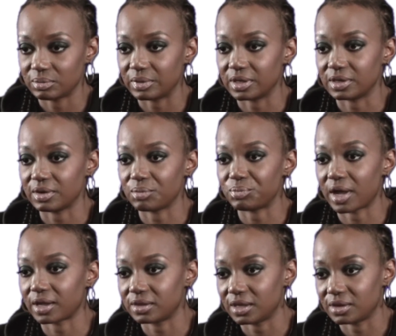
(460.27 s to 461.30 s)
but
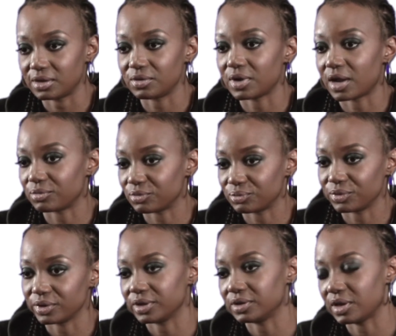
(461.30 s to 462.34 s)
back then
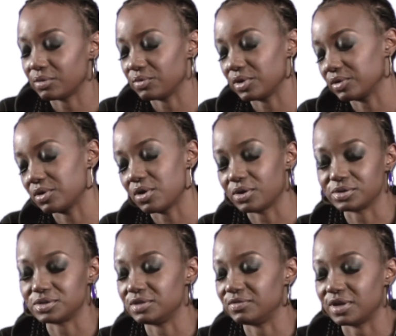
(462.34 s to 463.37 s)
they weren't called
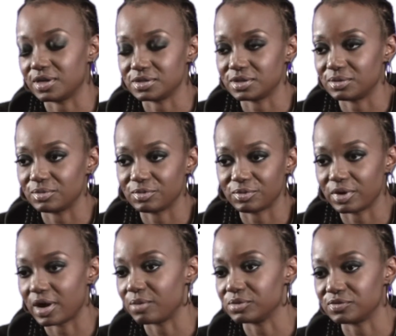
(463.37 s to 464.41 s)
CVS in
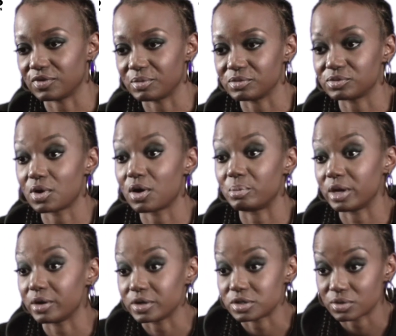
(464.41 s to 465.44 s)
where I was from. It was called
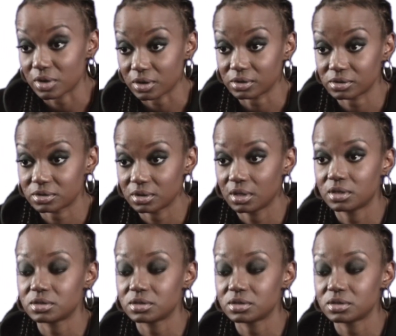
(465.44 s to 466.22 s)
Perry Drugs.